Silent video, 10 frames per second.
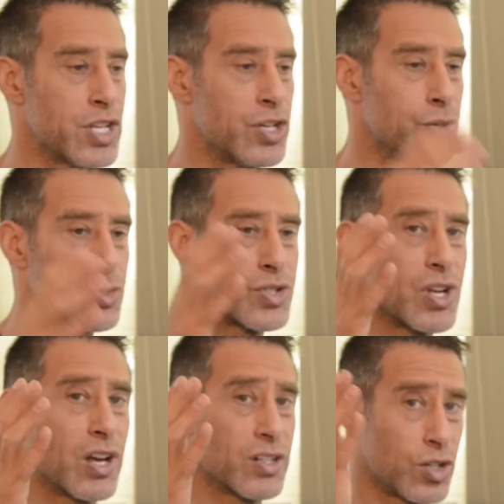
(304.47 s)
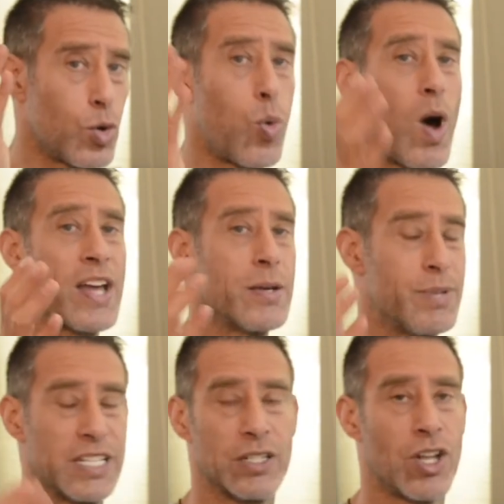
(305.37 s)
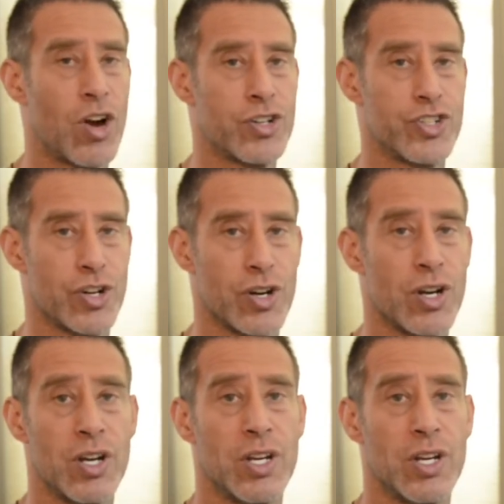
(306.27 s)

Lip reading: use quite a bit larger